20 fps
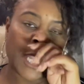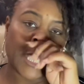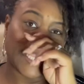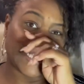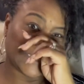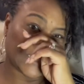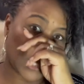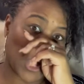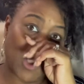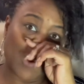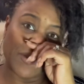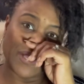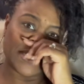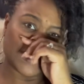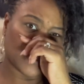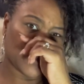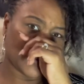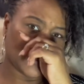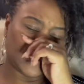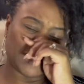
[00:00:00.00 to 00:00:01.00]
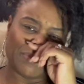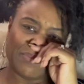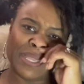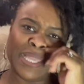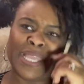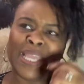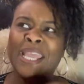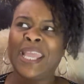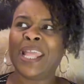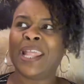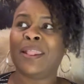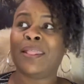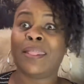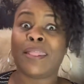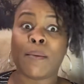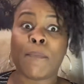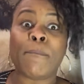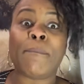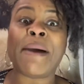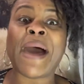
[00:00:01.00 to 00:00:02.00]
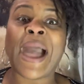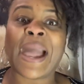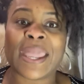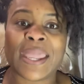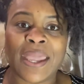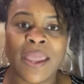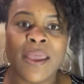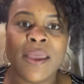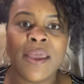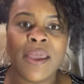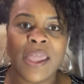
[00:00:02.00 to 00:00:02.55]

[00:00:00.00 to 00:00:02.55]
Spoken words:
It's always going to be in the back